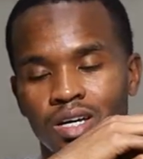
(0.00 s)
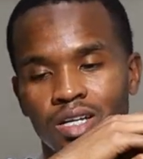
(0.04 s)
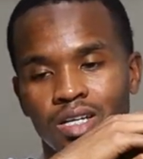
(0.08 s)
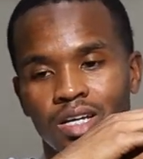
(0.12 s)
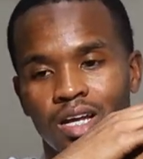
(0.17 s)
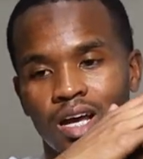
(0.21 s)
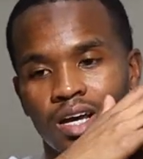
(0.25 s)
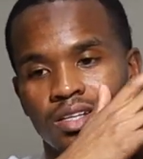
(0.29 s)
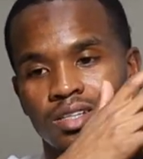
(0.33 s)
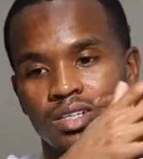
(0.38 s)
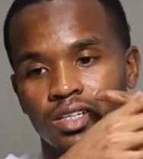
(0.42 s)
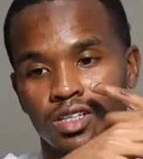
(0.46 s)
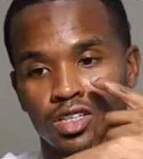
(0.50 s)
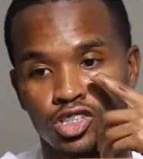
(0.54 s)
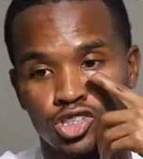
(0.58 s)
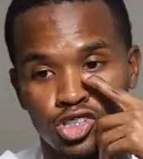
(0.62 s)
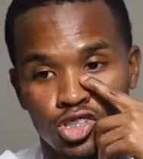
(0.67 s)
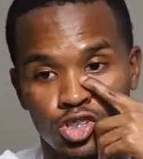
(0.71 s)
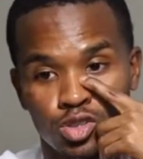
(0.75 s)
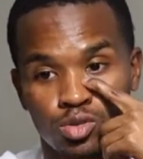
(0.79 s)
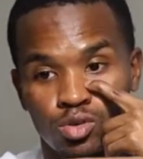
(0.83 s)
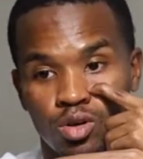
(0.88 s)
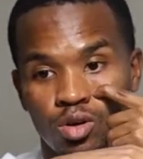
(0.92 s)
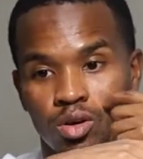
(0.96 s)
Then after
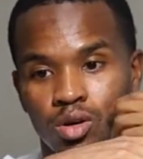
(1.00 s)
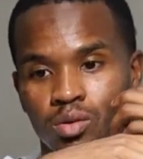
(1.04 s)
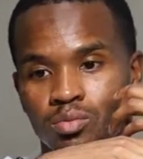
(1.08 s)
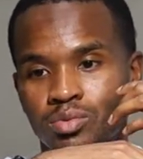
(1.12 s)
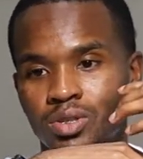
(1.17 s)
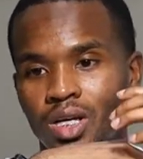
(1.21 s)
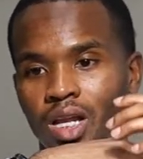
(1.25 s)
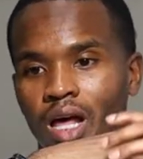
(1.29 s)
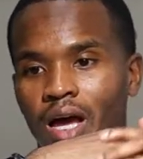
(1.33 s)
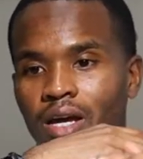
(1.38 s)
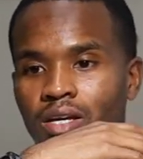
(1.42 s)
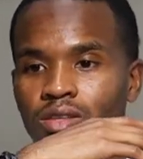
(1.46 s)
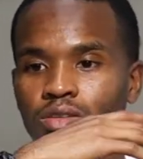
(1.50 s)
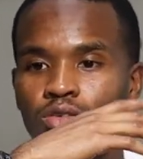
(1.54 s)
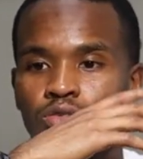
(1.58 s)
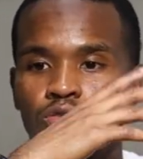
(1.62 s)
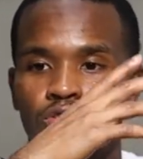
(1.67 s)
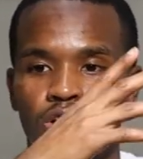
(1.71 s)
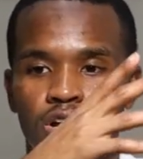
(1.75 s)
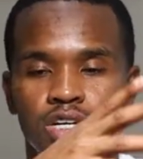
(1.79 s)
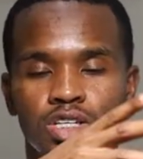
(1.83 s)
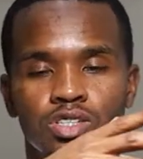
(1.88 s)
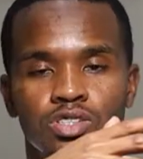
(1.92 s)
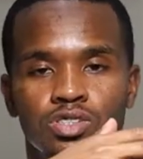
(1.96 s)
this, you go up to like the
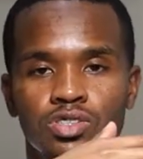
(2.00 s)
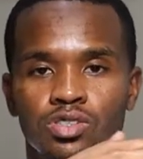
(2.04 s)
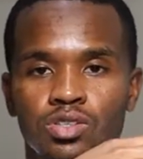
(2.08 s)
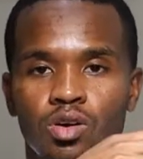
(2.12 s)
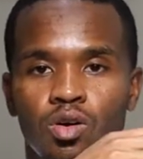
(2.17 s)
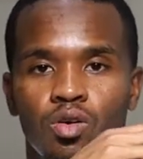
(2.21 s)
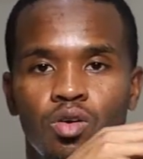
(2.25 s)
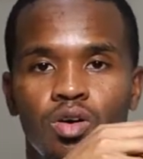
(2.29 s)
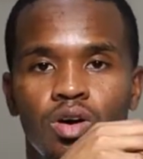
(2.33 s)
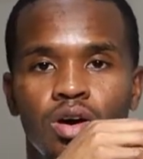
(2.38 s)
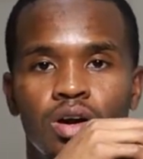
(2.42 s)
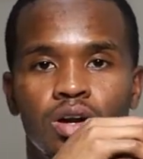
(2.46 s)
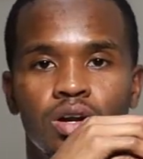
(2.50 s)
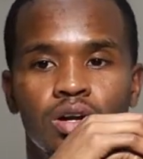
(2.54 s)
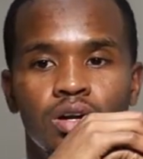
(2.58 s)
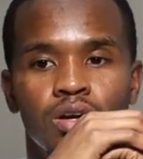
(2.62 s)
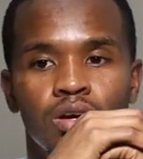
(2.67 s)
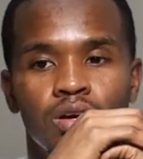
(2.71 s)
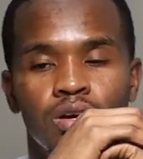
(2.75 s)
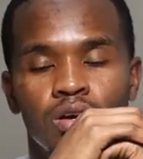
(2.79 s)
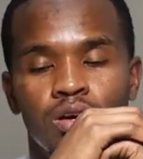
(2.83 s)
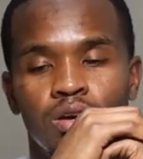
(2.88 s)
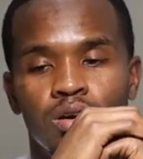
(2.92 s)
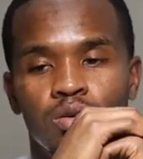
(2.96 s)
Race Star,
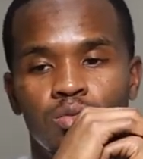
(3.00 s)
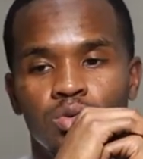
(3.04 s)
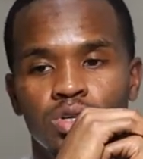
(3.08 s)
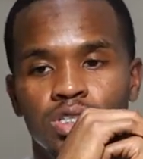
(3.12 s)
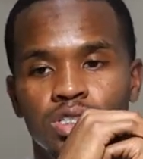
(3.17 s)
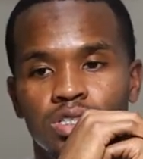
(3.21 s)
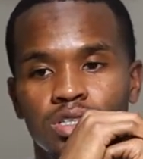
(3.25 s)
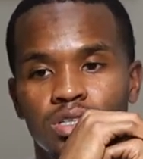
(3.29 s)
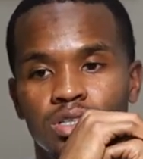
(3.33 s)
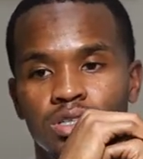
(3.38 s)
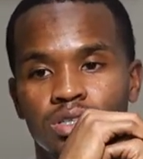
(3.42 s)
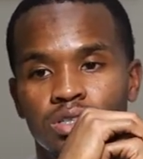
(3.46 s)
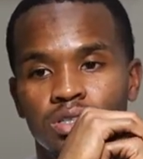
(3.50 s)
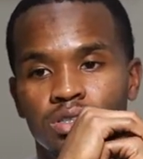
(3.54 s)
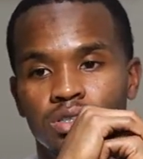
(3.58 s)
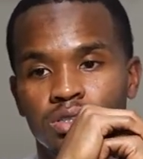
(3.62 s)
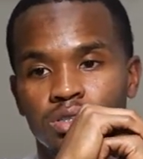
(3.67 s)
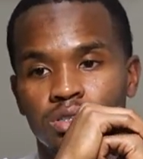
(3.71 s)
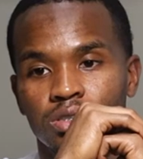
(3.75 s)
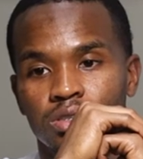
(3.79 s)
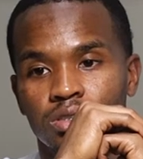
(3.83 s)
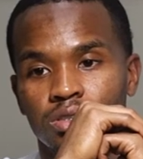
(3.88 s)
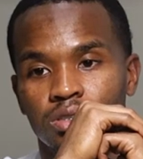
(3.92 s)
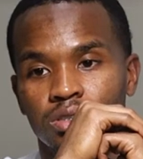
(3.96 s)
which
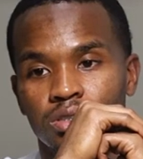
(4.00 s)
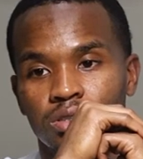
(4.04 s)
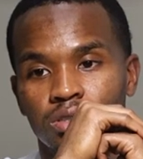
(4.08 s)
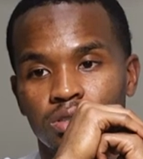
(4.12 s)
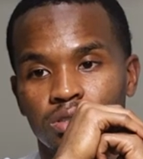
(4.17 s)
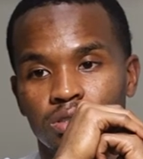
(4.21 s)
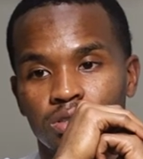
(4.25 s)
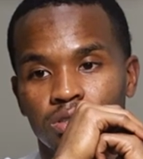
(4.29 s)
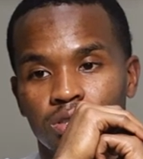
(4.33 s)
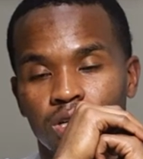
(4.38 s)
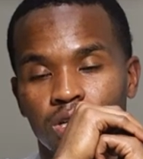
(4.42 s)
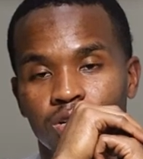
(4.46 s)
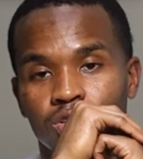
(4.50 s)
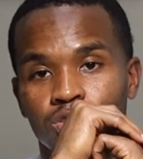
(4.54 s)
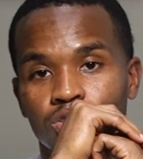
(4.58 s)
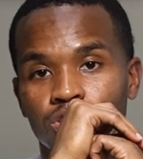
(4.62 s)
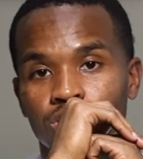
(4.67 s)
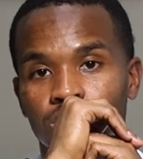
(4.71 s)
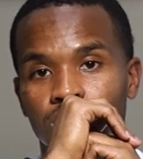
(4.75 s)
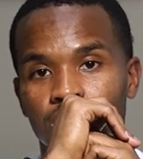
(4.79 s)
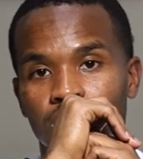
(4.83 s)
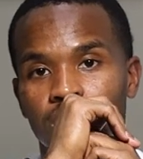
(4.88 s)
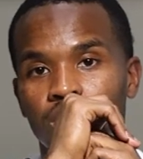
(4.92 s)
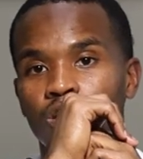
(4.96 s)
is their
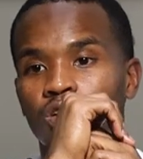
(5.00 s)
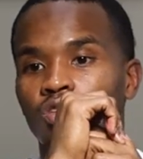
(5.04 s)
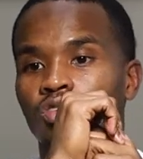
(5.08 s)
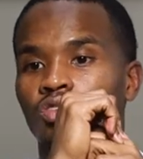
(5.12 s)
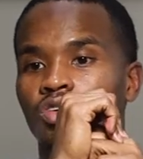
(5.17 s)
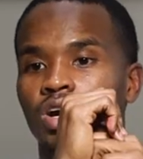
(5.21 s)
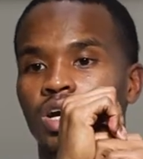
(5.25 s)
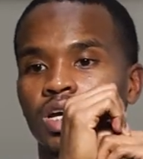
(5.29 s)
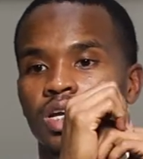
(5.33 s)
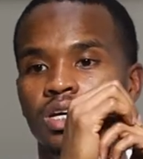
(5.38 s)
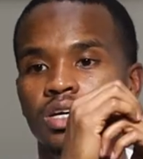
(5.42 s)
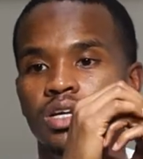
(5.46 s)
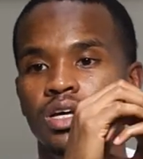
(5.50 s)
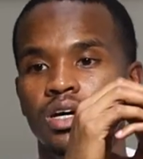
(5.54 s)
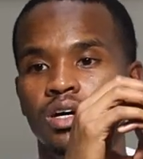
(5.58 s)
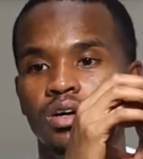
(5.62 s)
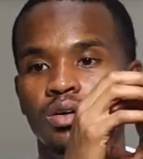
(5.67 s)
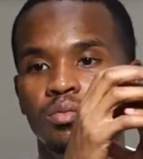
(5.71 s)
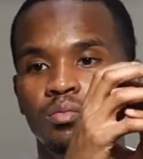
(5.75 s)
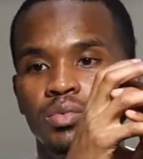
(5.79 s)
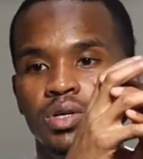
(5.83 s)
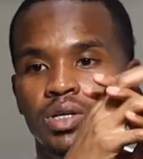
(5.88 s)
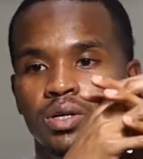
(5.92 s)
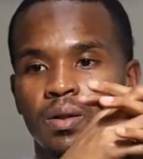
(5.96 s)
Snell rated
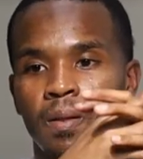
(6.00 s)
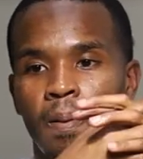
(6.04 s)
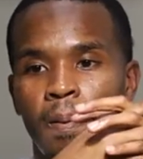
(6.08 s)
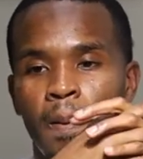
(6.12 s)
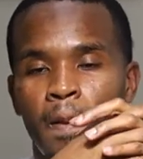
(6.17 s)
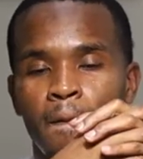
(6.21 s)
helmet.